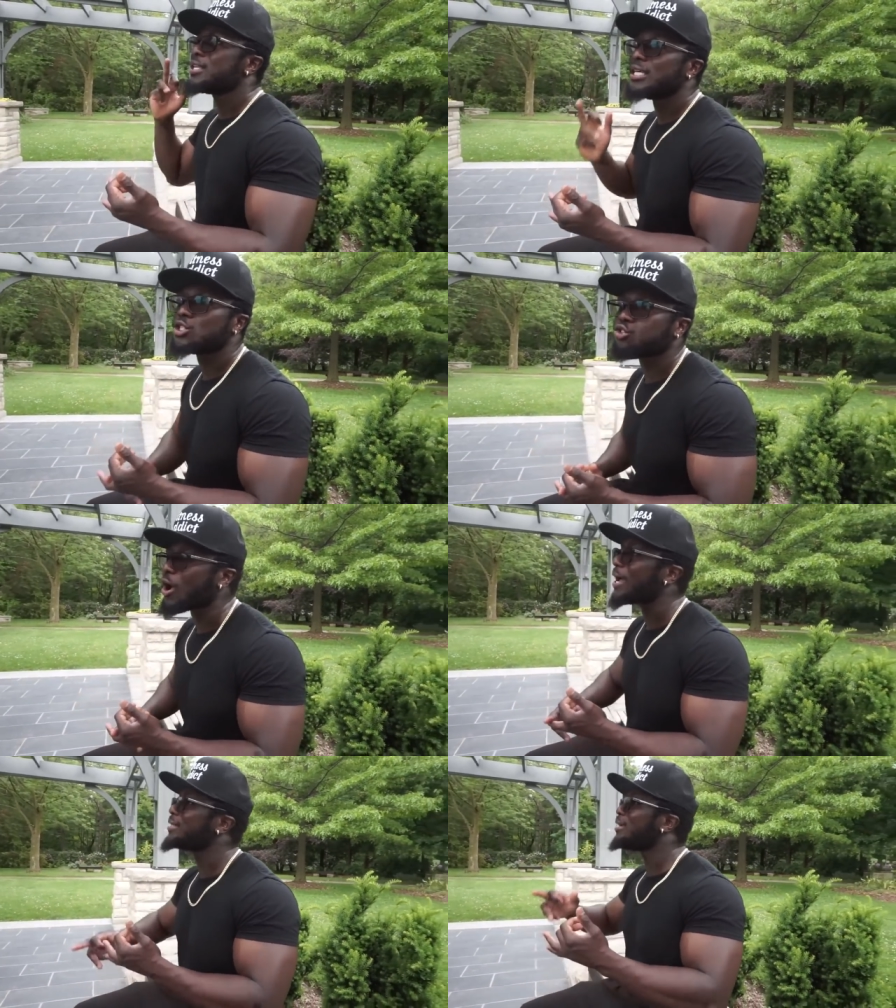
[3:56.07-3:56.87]

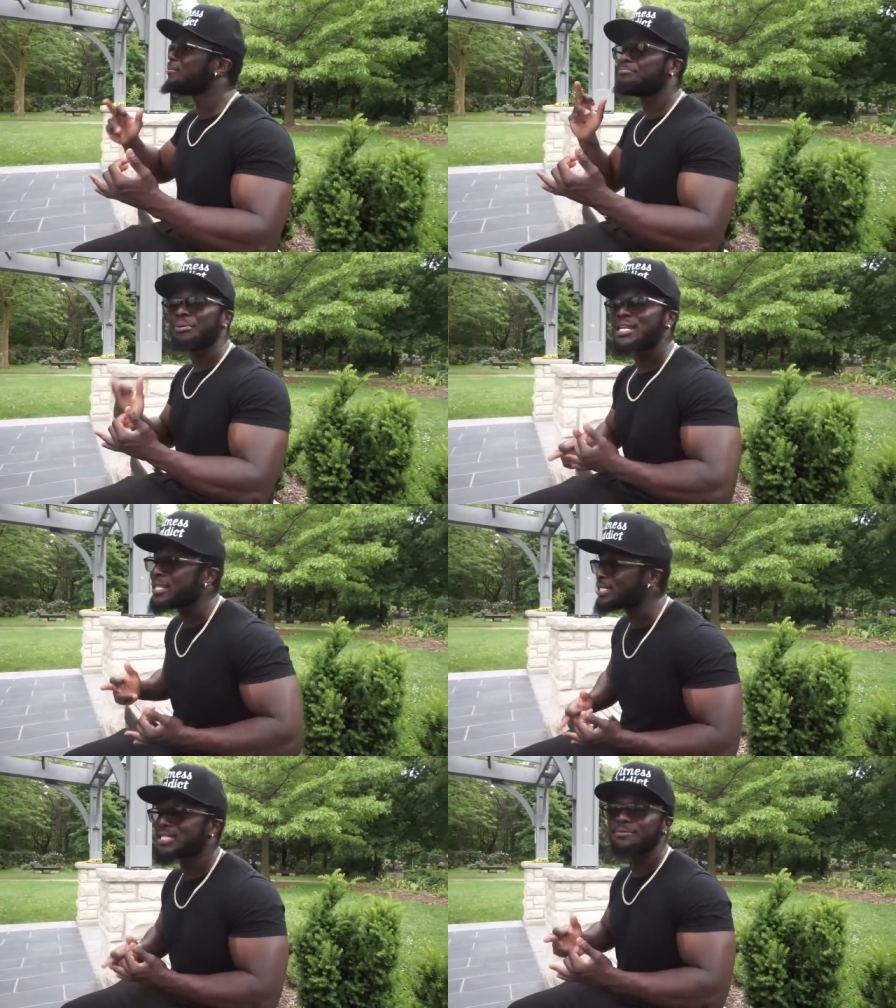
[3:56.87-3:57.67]
They've been
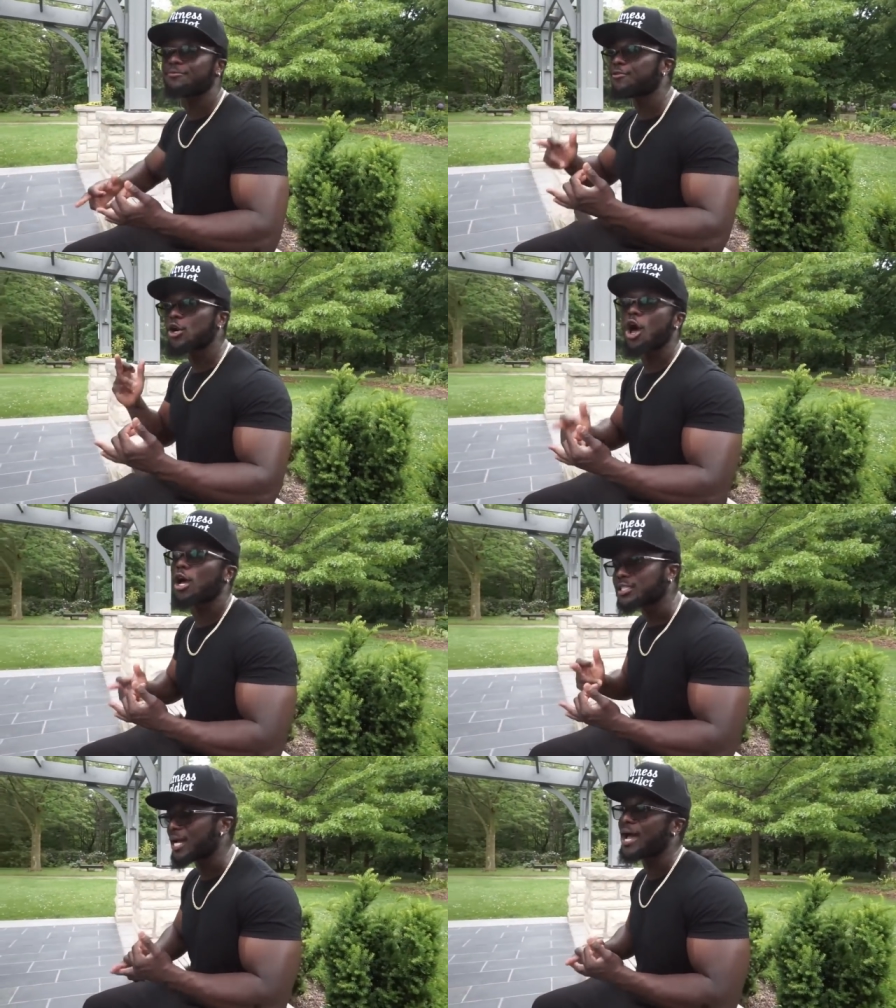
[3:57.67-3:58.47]
in the gym for a
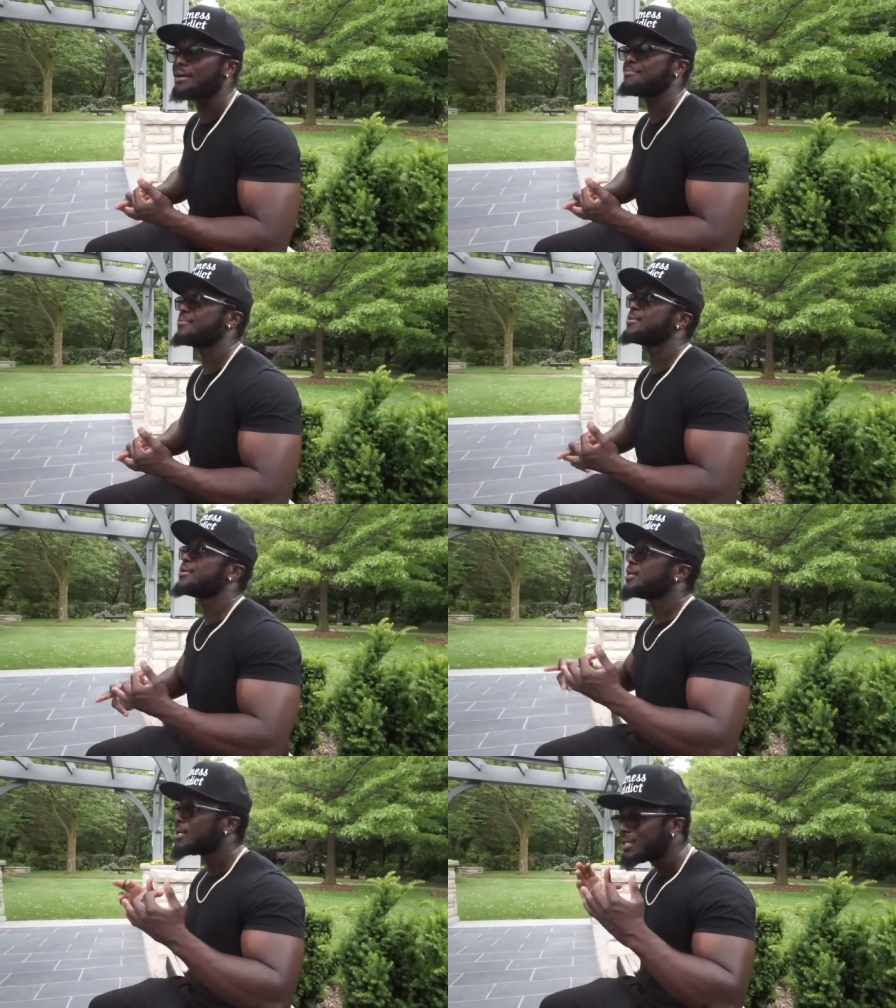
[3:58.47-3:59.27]
long time,
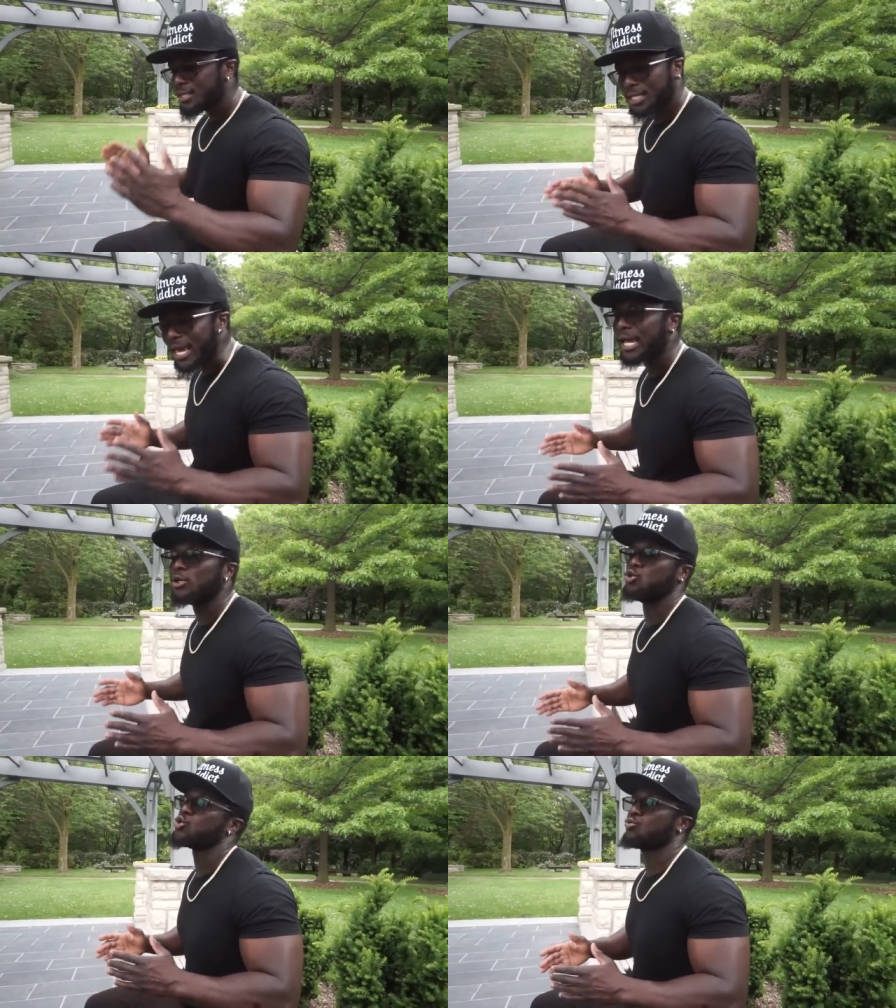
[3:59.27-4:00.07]
and they
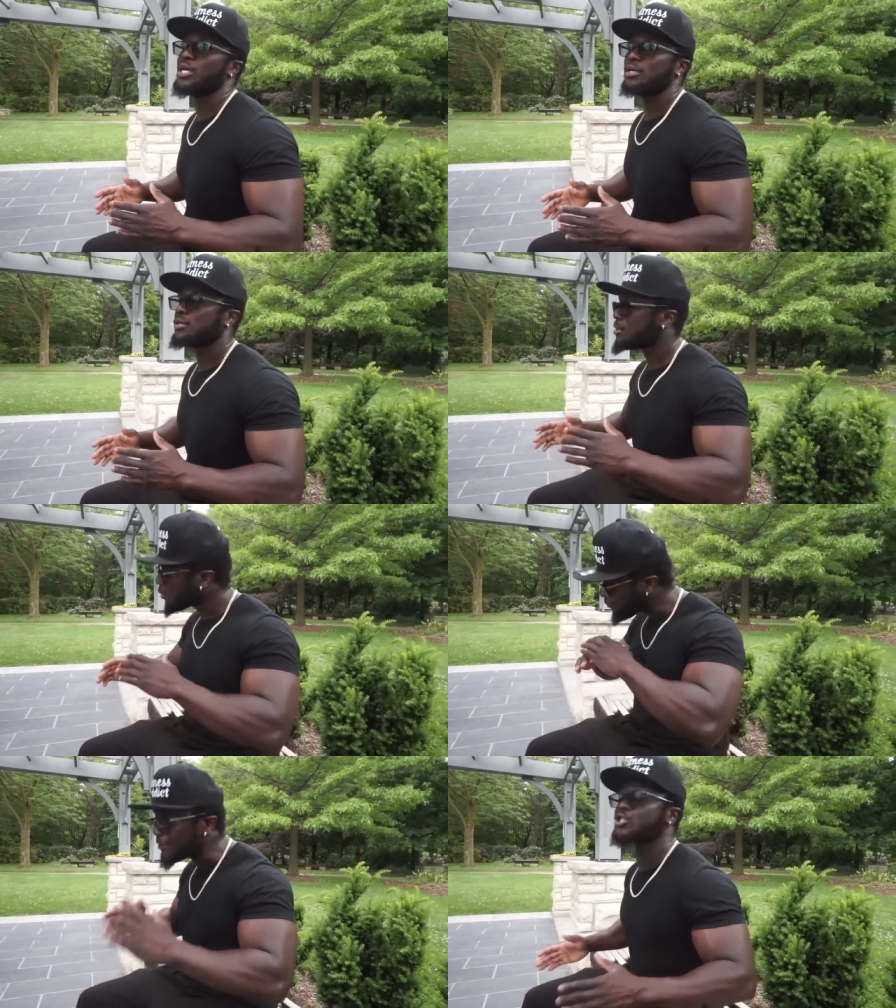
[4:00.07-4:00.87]
can't lose weight.
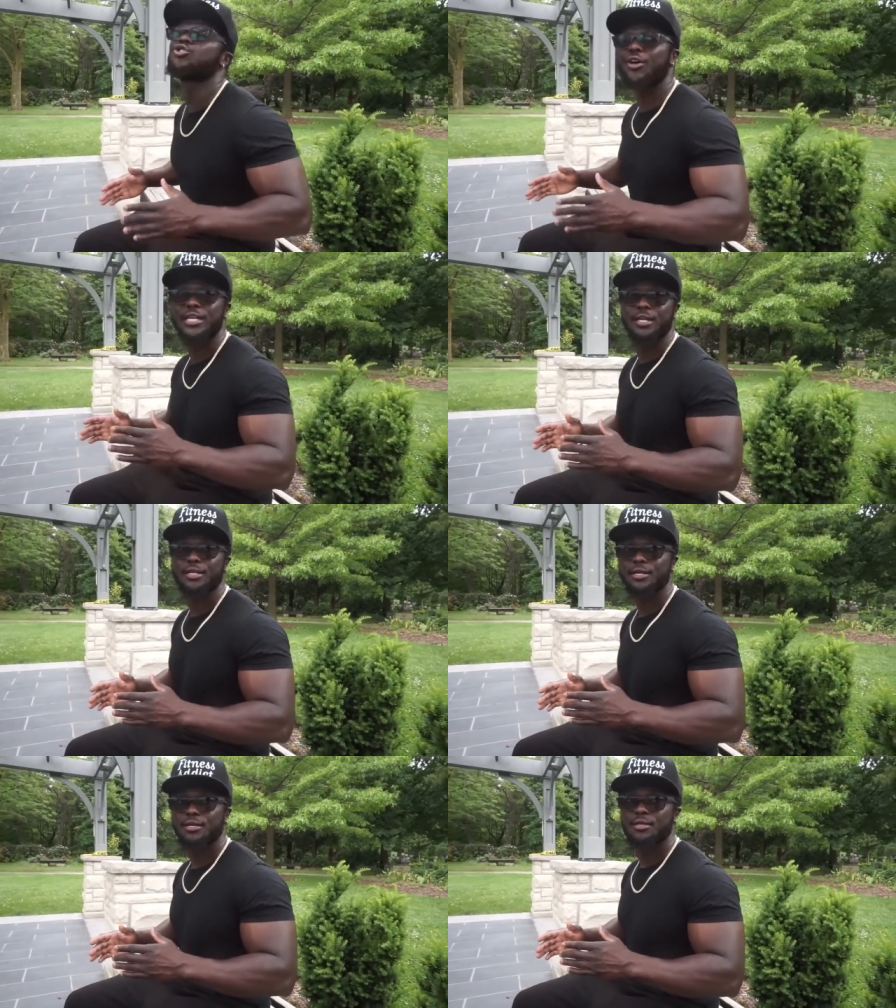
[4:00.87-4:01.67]
They're frustrated,
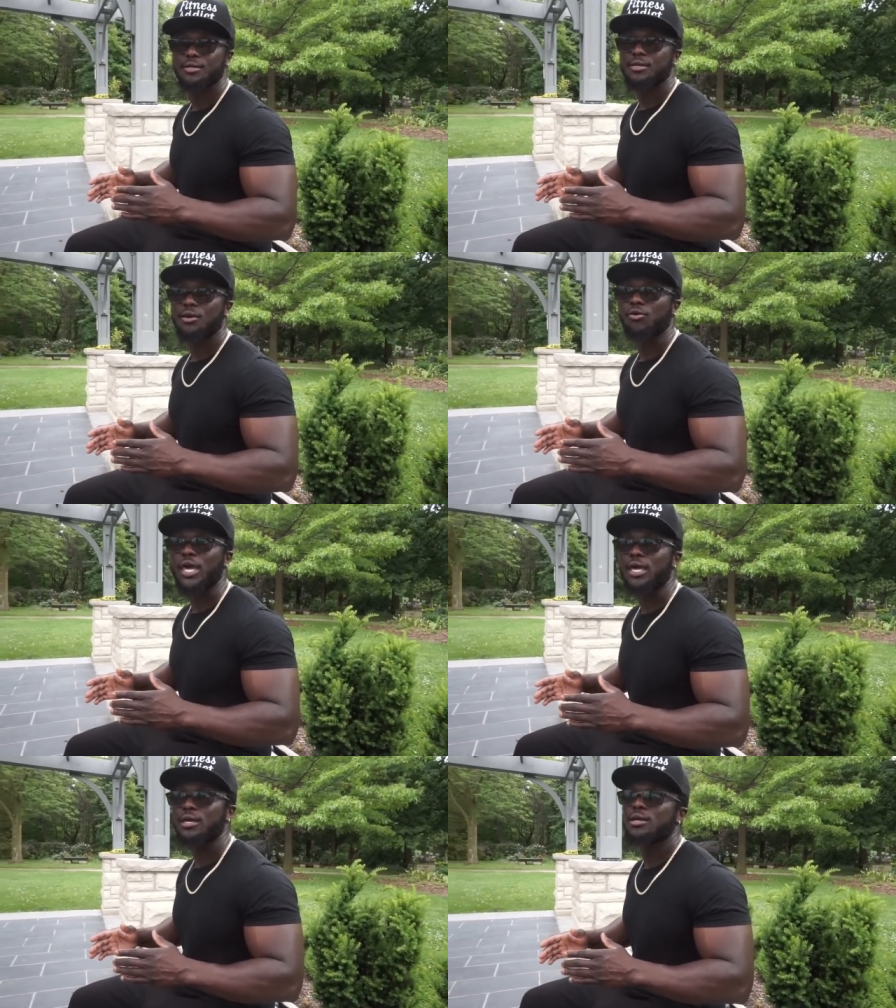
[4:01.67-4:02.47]

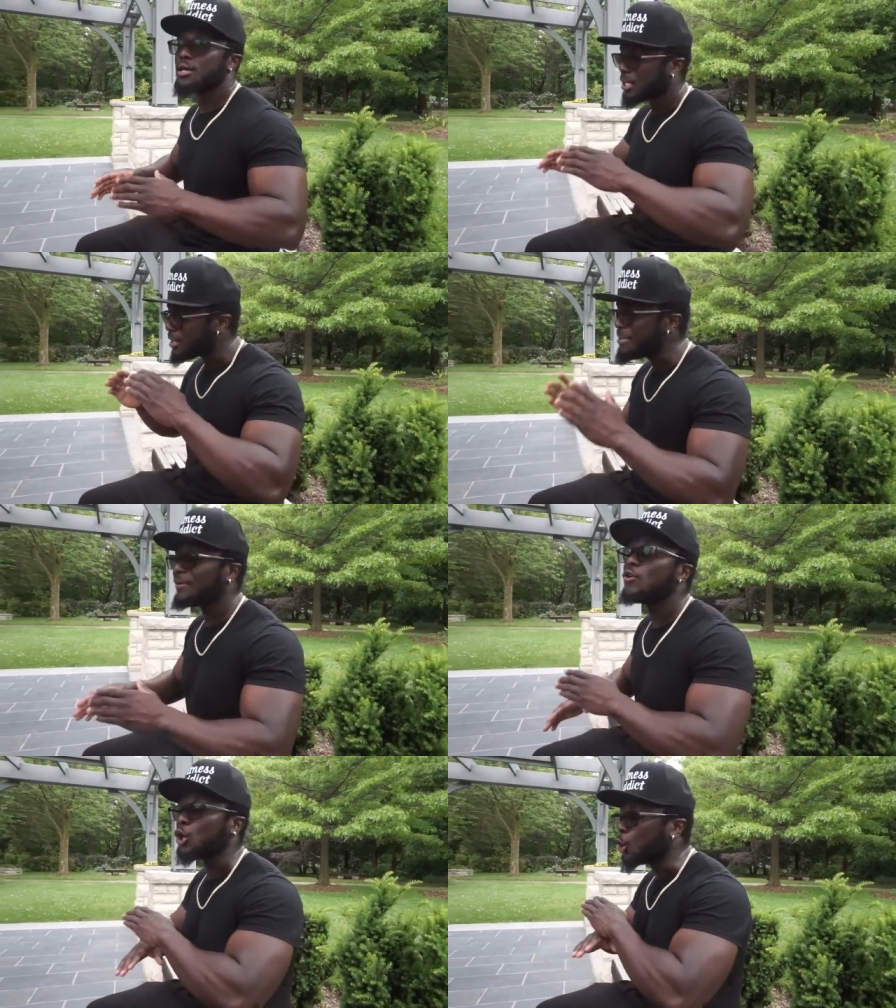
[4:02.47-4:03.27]
okay? Let me
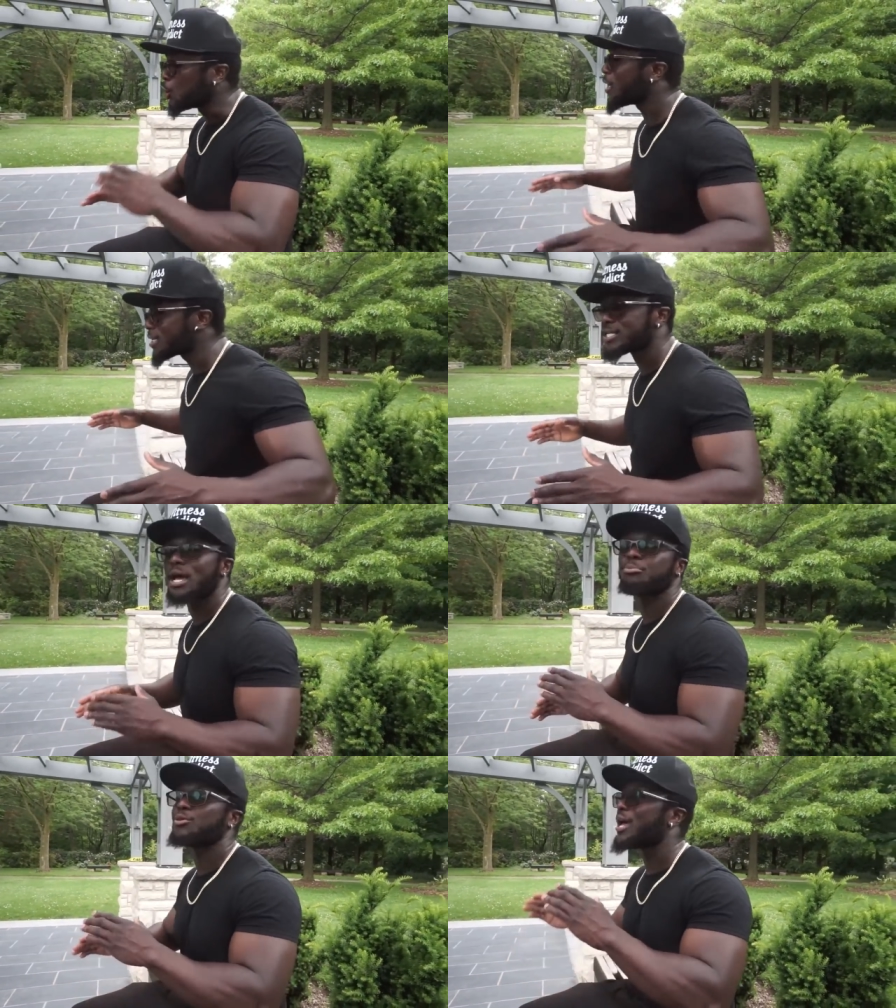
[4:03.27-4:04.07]
give you a good example